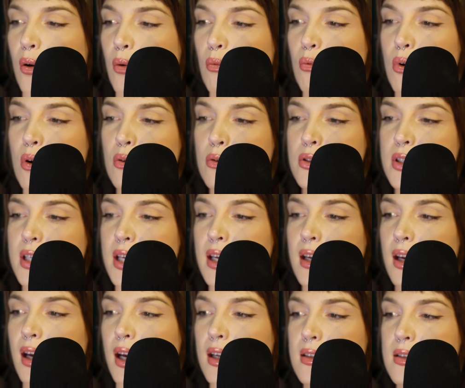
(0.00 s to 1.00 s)
Wolsey
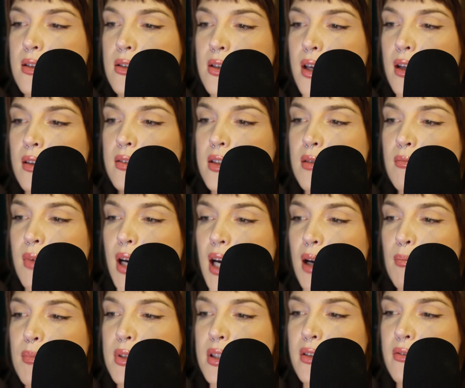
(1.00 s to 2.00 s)
had seldom
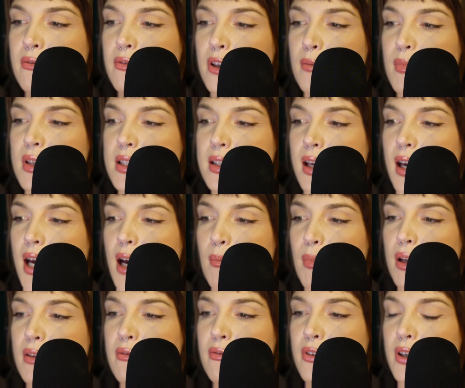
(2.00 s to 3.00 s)
absent from his
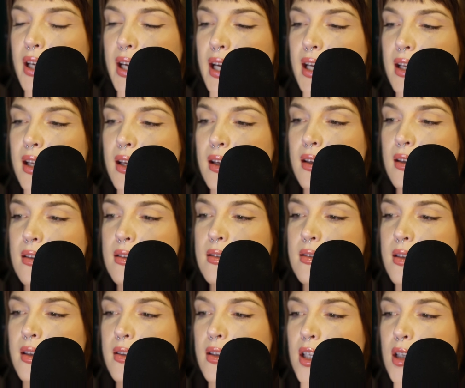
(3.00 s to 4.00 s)
cabin for any
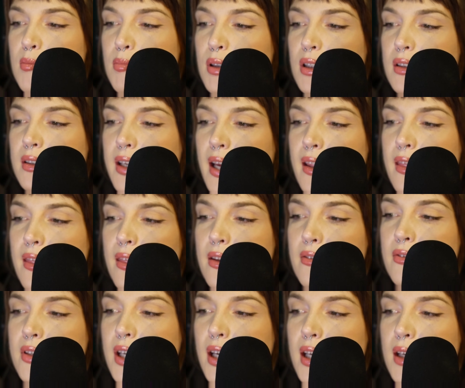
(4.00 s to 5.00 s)
considerable length
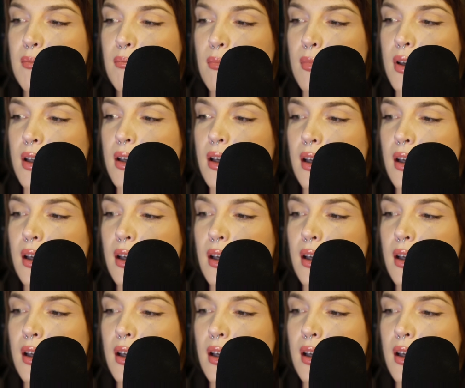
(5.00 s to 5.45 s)
of time,